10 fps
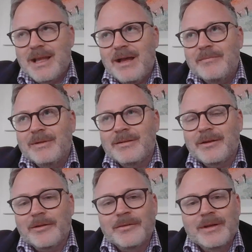And
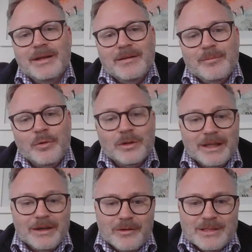so
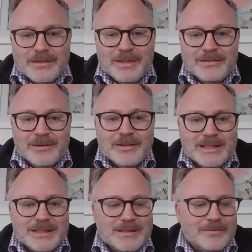broadly across the mental health
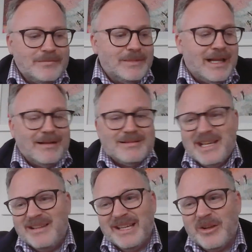system now,
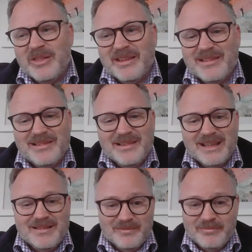telehealth is
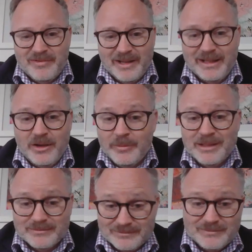fairly
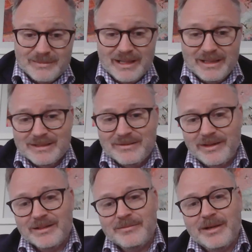common and is
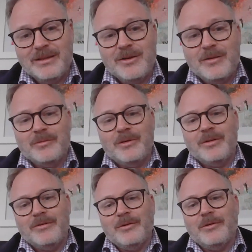funded by the
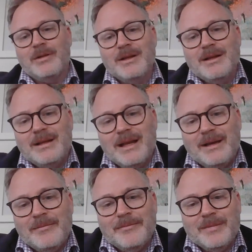Commonwealth for
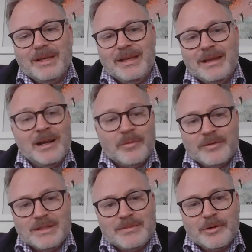a number
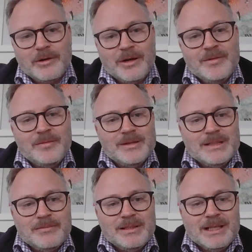of its programs,
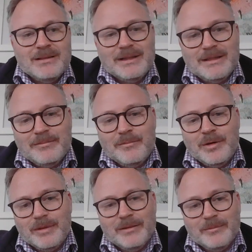but particularly
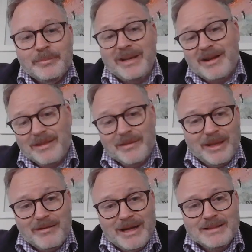the
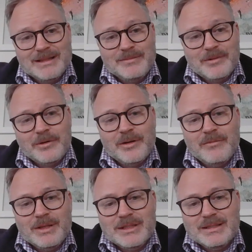Better Access
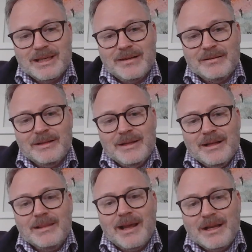program, which is our
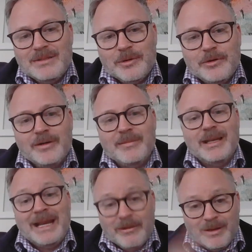large program
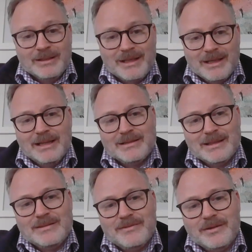that anyone can
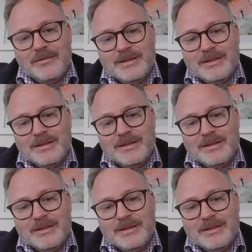access for